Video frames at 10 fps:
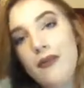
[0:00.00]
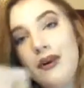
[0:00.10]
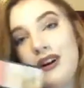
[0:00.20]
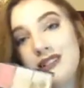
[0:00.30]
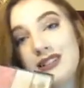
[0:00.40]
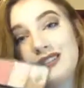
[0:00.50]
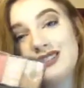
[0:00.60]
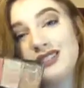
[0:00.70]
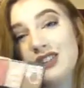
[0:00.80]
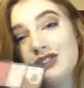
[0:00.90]
but it's
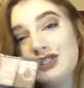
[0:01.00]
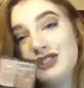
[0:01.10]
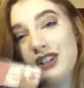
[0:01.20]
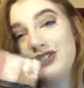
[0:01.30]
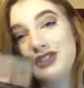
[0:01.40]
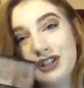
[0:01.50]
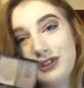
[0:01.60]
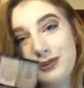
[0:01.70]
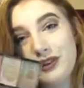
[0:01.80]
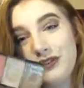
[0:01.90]

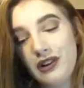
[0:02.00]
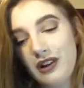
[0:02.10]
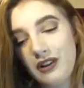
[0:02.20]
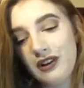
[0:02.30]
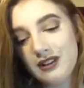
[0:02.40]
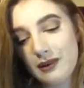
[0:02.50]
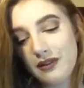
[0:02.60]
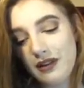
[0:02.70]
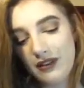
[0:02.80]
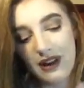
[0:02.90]
such a beautiful colour, and it's my
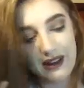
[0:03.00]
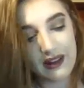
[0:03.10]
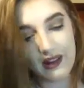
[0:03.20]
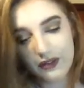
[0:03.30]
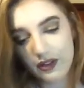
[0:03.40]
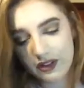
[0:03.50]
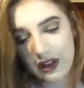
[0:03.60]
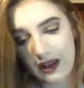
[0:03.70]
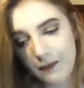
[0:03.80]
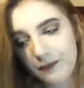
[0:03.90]
favourite highlight of all
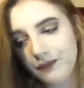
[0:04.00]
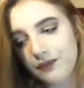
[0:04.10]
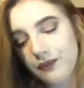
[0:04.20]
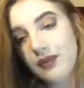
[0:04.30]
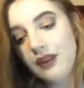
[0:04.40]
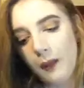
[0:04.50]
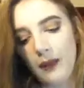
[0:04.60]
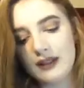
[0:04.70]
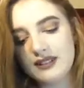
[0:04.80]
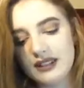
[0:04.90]
time.
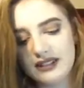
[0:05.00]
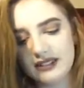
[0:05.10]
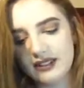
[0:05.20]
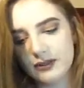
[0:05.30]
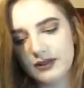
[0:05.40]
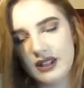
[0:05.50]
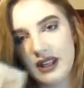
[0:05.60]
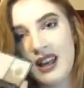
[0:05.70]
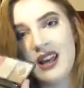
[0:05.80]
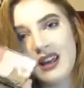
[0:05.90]
But seeing as this one's
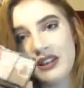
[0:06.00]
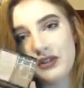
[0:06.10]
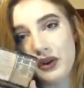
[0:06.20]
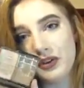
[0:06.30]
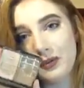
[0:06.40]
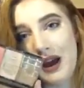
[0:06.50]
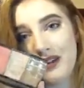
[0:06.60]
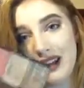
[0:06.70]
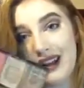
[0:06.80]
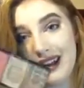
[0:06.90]
like touch
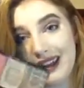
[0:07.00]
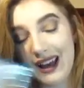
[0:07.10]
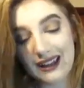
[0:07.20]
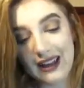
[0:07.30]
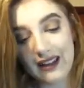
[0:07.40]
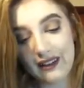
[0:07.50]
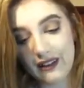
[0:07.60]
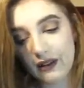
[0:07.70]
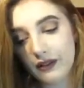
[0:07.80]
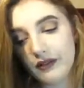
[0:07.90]
pan and I can't get
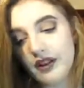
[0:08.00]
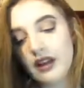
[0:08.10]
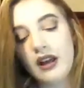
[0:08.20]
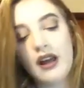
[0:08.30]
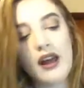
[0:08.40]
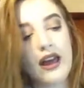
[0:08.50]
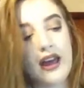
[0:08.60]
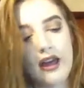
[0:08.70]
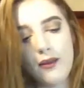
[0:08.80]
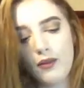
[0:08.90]
anything out of it,
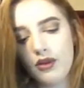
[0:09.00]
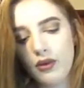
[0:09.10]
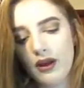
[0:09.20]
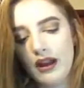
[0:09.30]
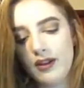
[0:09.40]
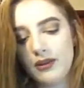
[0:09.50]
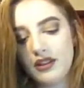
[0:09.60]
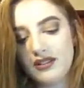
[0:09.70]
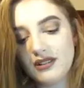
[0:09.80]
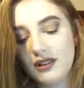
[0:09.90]
the one I've
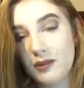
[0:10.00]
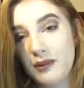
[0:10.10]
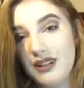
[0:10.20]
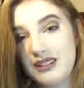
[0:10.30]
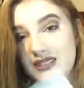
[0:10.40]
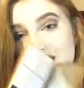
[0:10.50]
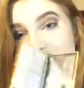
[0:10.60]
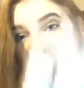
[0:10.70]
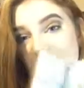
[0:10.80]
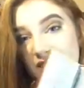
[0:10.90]
been using at the moment is the
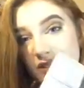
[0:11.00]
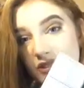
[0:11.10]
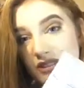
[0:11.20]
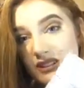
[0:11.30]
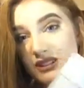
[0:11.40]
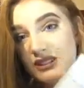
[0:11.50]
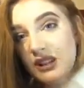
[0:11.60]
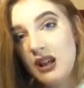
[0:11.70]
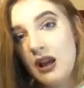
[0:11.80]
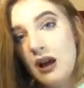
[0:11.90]
Sleek Solstice
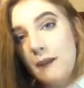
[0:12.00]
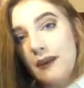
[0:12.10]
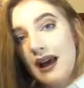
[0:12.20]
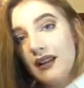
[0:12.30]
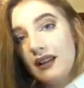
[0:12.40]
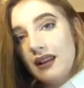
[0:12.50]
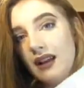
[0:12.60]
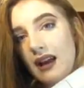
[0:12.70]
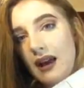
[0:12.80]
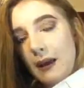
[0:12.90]
palette.
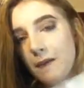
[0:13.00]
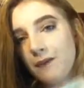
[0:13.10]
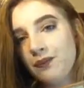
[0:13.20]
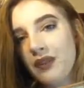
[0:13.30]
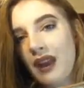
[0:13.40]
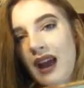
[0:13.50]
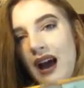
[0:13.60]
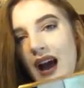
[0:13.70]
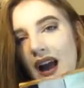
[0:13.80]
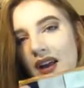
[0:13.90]

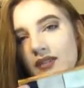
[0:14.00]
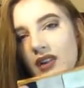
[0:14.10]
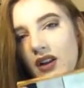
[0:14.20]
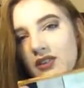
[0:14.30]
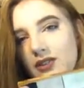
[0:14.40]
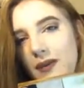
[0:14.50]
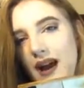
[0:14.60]
I have touched